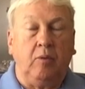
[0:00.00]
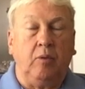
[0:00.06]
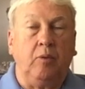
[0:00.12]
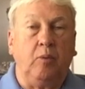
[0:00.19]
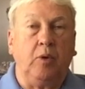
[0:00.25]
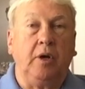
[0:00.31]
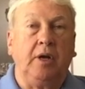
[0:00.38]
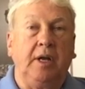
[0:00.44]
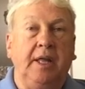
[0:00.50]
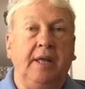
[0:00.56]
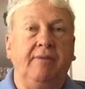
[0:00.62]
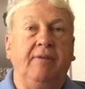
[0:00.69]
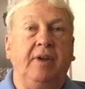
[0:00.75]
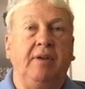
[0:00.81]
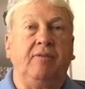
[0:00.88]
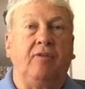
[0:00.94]
When we're
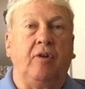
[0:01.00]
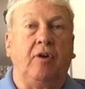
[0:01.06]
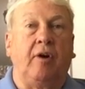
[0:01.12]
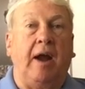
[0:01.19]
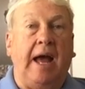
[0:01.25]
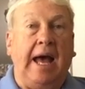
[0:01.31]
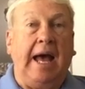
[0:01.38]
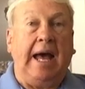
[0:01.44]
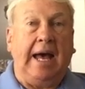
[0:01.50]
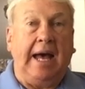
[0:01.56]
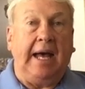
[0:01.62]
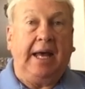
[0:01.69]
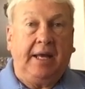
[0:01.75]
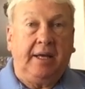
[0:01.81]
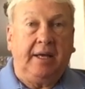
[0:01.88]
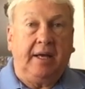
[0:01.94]
living for
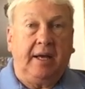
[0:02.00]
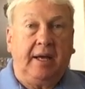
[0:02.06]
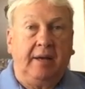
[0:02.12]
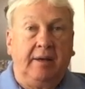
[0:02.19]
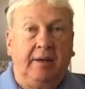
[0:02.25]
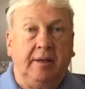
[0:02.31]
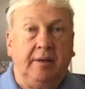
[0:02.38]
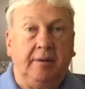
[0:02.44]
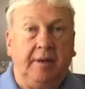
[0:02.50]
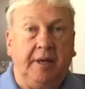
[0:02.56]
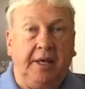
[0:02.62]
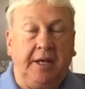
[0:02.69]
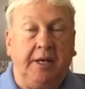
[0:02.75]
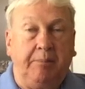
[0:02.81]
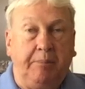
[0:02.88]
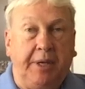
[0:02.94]
I,
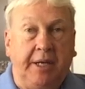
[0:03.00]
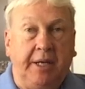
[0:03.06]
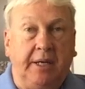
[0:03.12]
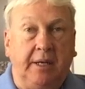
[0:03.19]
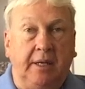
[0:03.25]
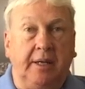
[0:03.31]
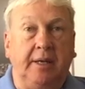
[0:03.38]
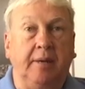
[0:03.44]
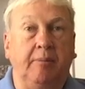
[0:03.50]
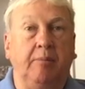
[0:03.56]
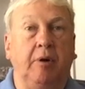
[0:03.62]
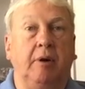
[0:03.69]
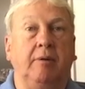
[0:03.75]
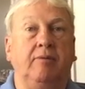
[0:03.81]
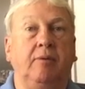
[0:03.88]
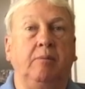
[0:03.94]
independently
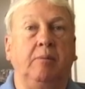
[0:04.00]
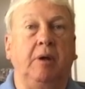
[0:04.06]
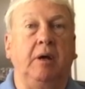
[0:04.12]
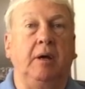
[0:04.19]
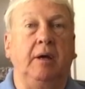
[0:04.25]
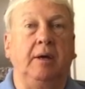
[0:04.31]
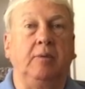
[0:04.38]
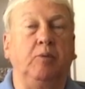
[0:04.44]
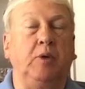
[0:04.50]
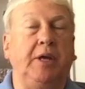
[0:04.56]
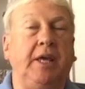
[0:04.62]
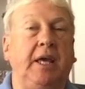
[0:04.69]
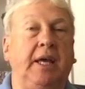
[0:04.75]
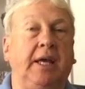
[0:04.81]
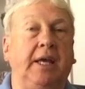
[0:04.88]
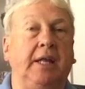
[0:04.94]
apart from God, we
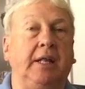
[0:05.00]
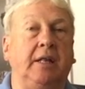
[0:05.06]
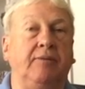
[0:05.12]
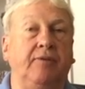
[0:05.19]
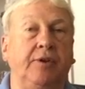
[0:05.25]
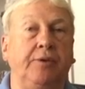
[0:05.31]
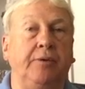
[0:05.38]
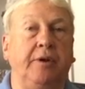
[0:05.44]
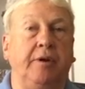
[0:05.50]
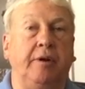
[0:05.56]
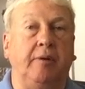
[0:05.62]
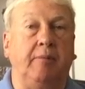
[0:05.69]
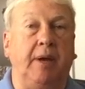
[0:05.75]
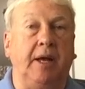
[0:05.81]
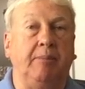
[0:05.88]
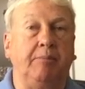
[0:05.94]
can't get the food in
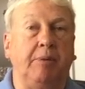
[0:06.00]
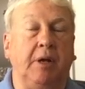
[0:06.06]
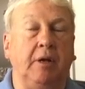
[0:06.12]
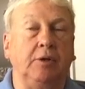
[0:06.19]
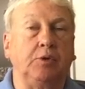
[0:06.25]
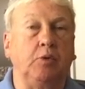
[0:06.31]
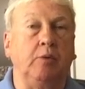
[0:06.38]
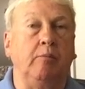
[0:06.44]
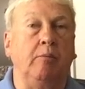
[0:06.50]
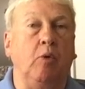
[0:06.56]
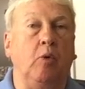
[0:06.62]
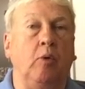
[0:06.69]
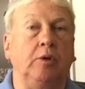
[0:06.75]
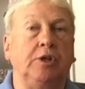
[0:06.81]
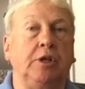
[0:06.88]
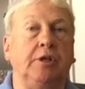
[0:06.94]
our mouth because we're
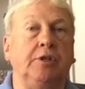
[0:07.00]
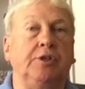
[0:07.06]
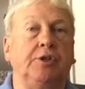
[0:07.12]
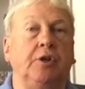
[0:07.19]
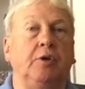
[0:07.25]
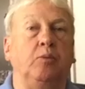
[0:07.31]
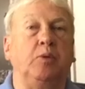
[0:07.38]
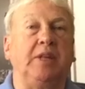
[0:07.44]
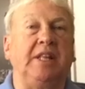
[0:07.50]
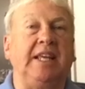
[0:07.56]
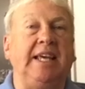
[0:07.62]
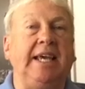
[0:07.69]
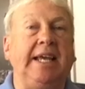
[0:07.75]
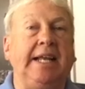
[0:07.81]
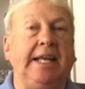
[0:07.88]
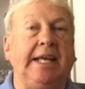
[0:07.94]
more concerned with
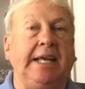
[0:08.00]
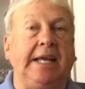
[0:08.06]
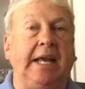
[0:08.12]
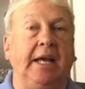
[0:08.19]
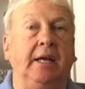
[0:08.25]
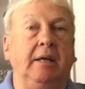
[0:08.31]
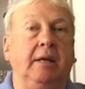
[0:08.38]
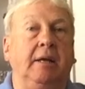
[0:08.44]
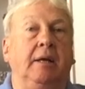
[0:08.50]
getting